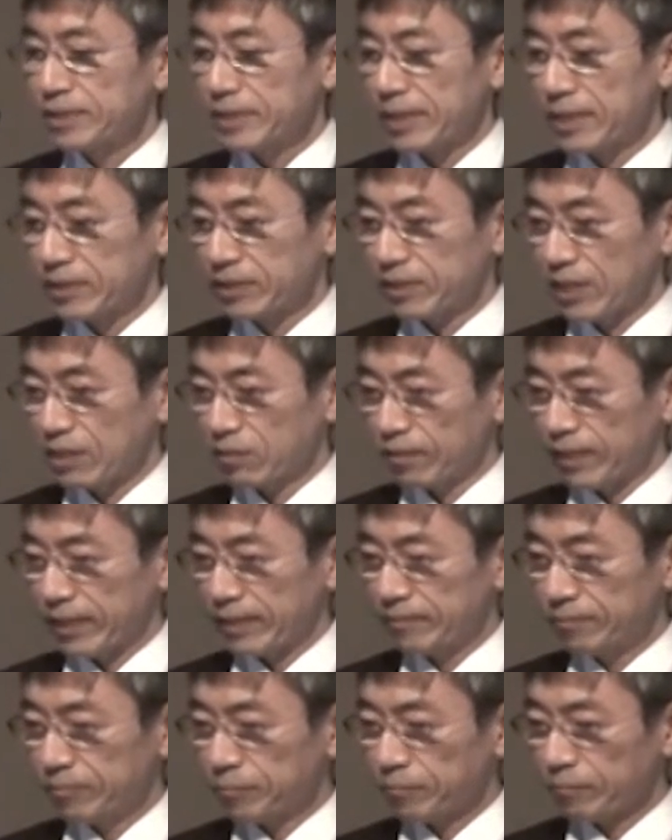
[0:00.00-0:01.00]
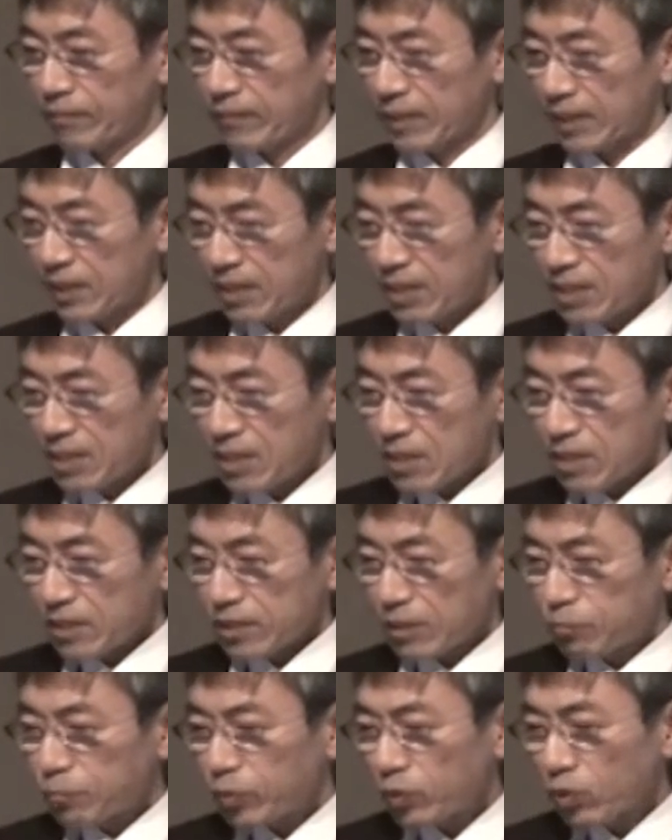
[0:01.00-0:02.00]
Natural one.
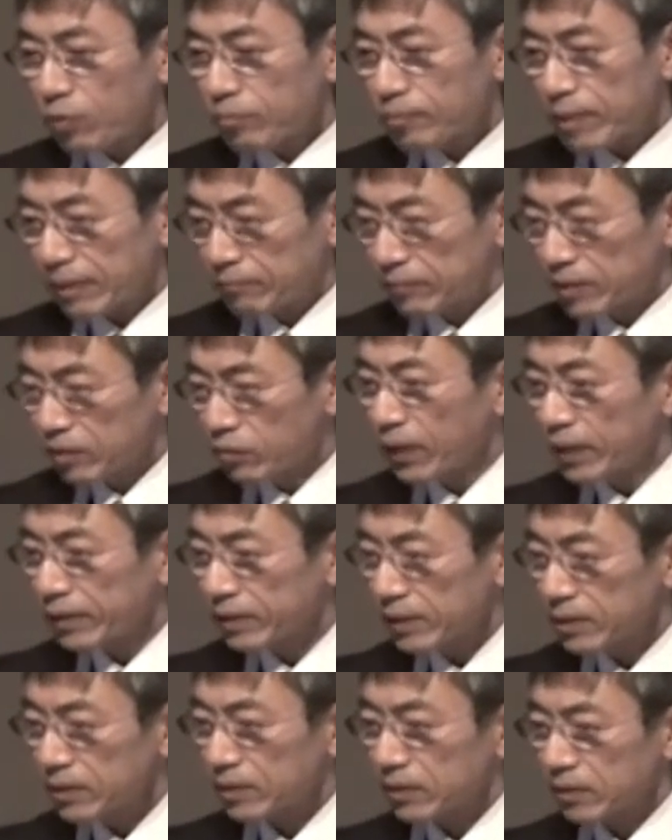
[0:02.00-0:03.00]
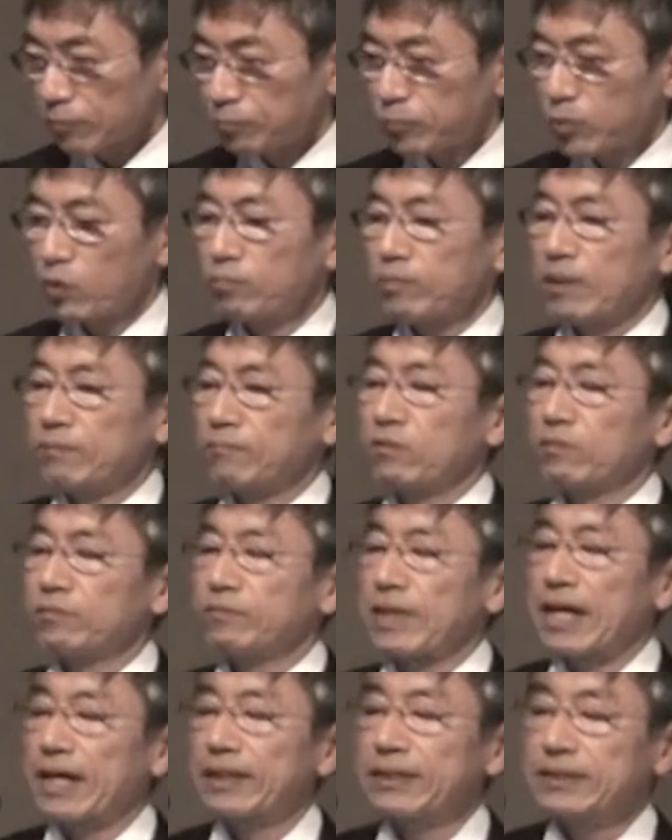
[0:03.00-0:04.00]
The problems. What is the problem
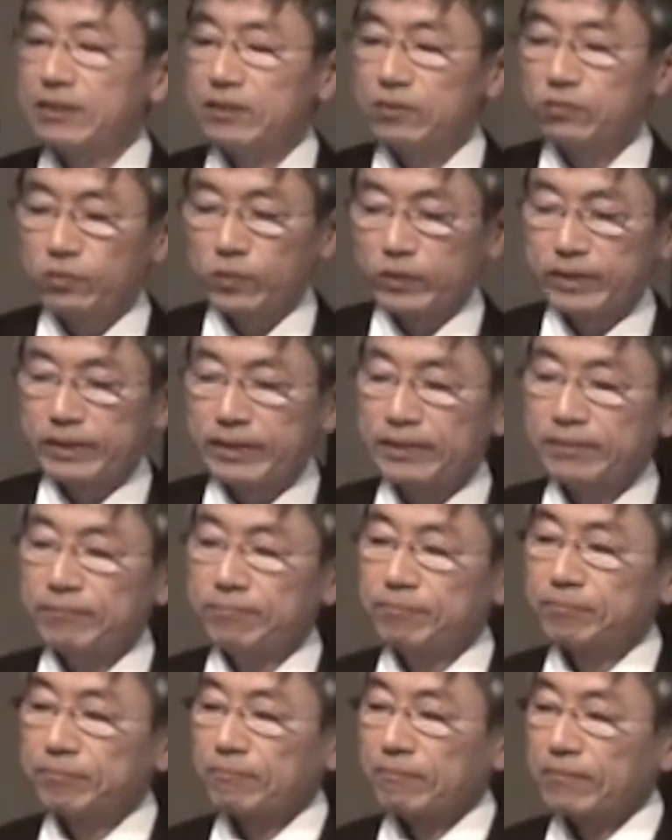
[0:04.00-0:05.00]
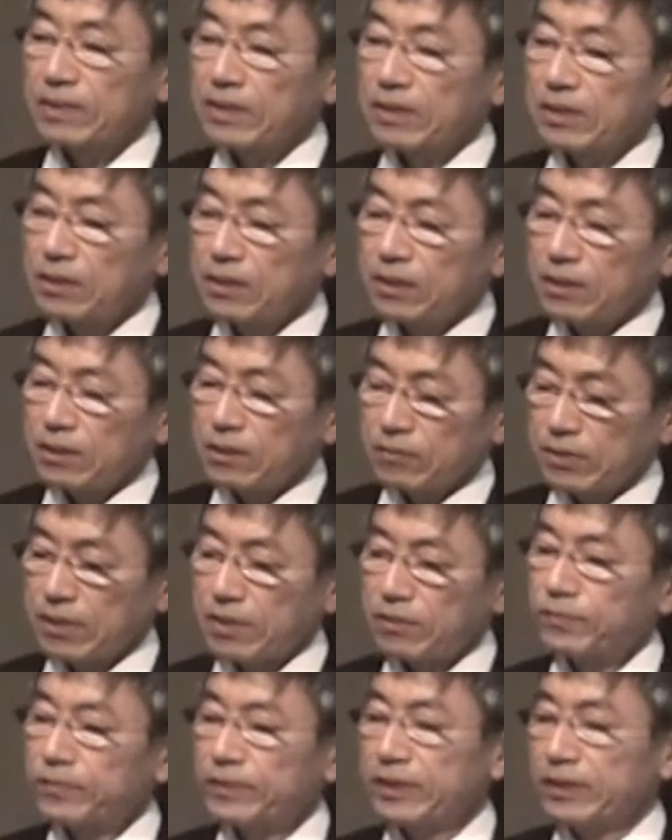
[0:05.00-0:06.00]
of acid water?
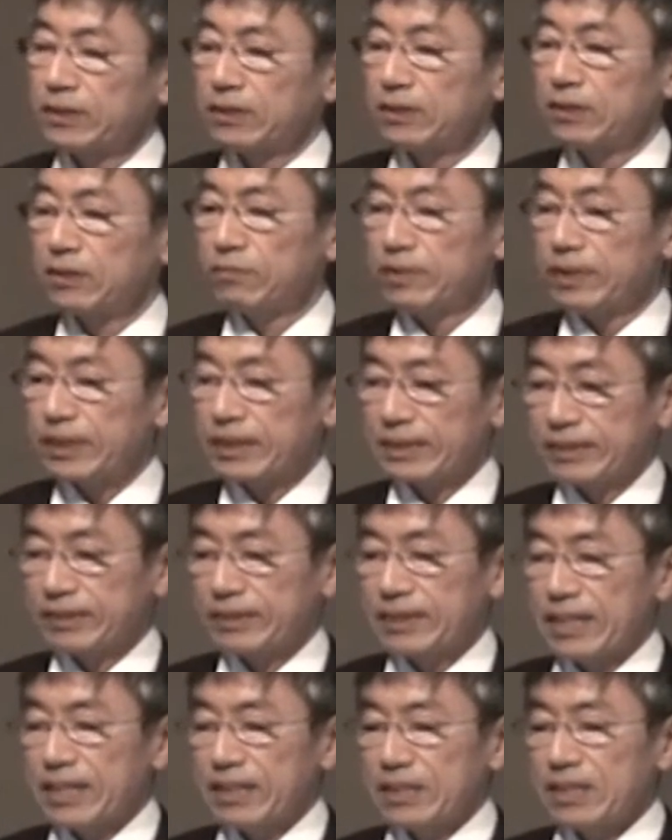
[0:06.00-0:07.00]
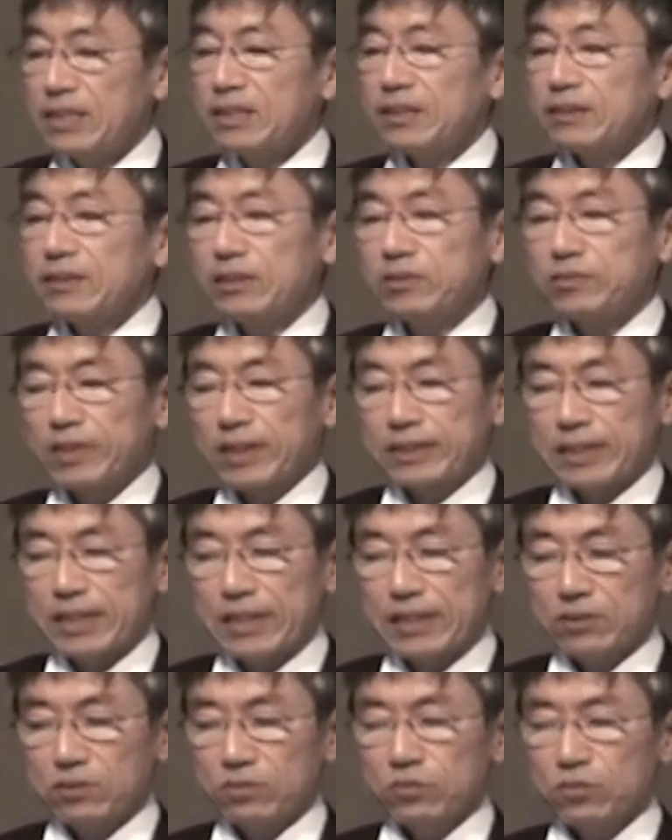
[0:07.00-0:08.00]
The firstly, we can say
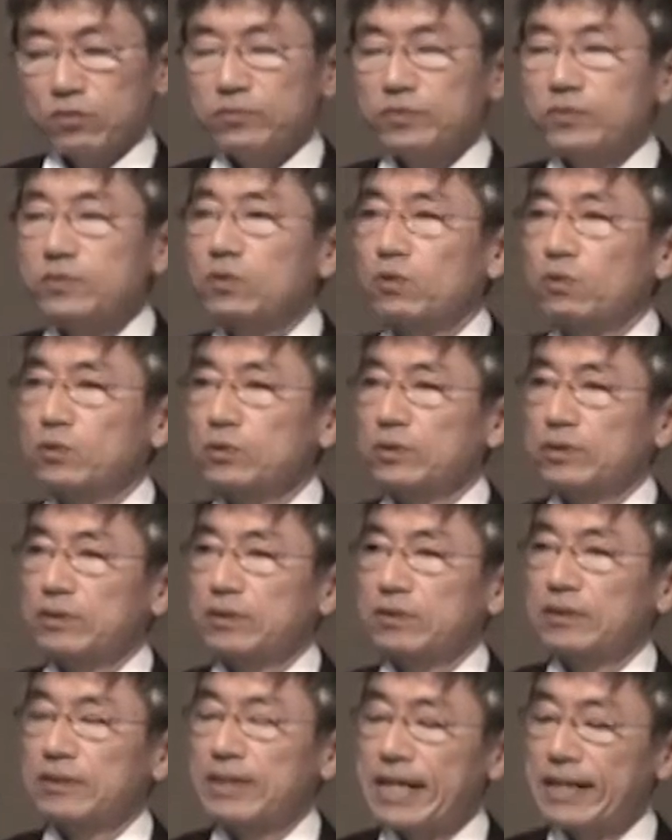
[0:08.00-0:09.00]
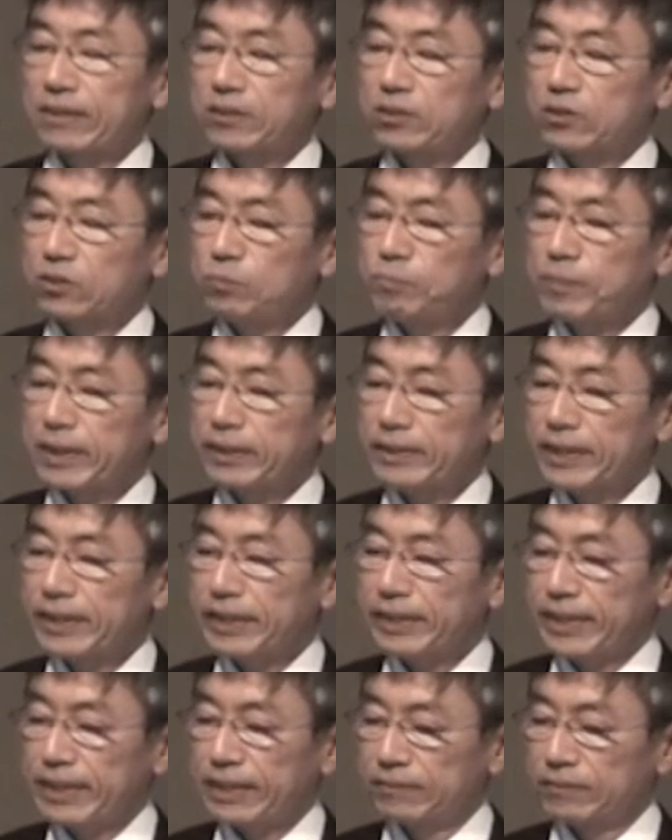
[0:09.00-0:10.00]
degradation of construction
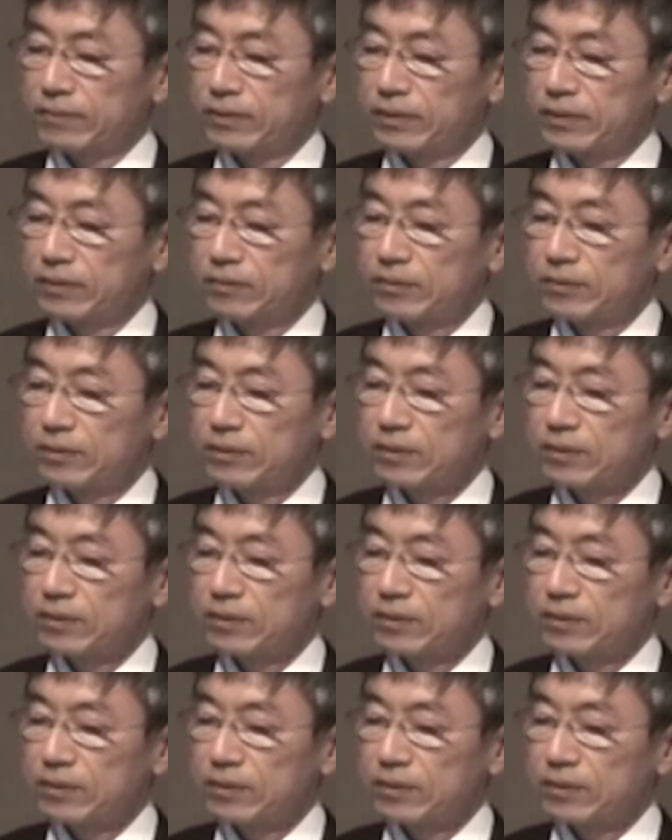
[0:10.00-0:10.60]
materials.